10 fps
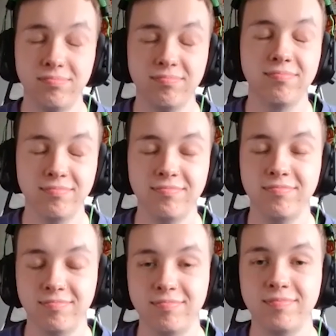
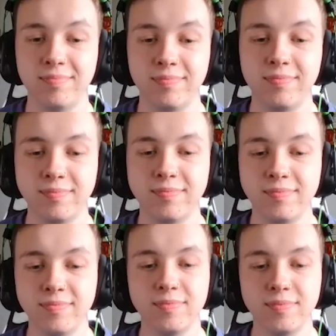
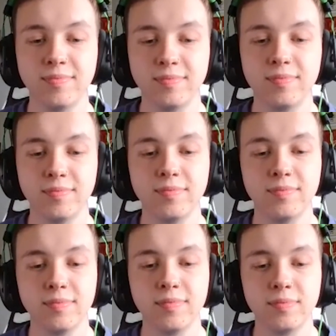
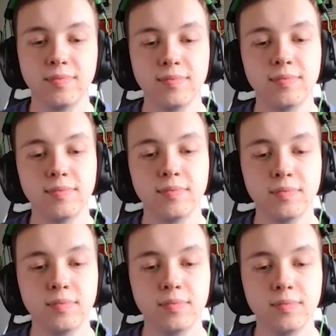
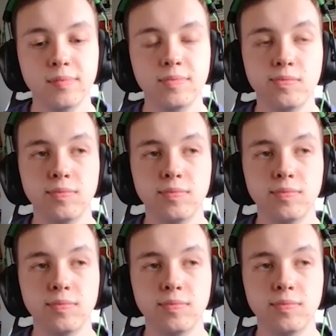No words are spoken by the person on screen.